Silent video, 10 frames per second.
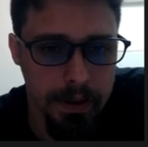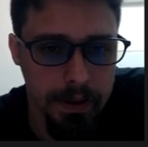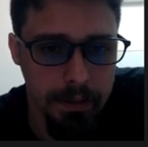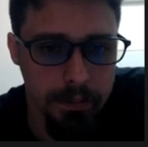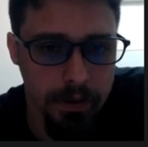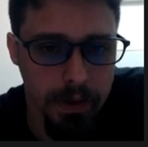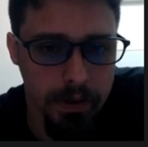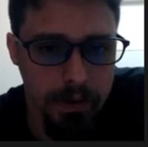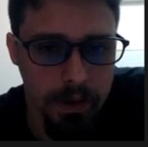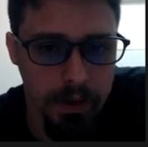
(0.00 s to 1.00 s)
So let's
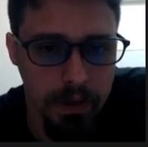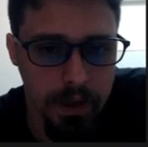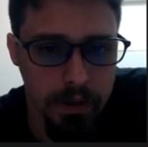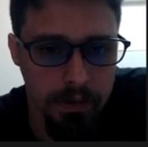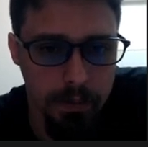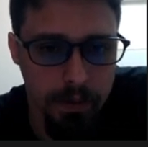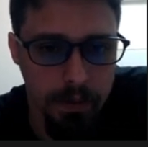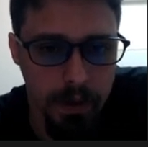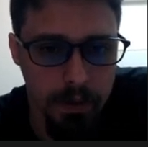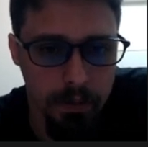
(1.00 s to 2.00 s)
look at kind of some
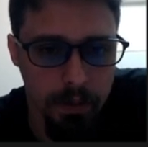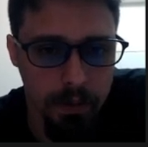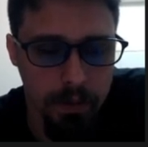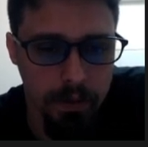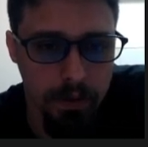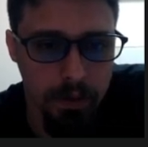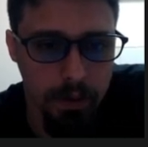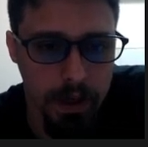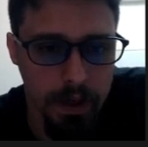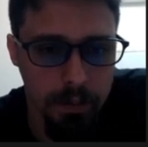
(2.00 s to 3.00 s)
standard moves. What
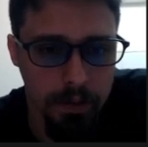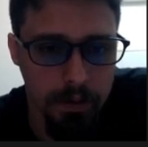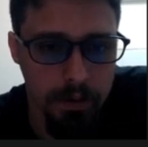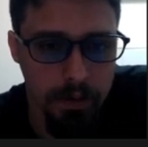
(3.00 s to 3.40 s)
happens?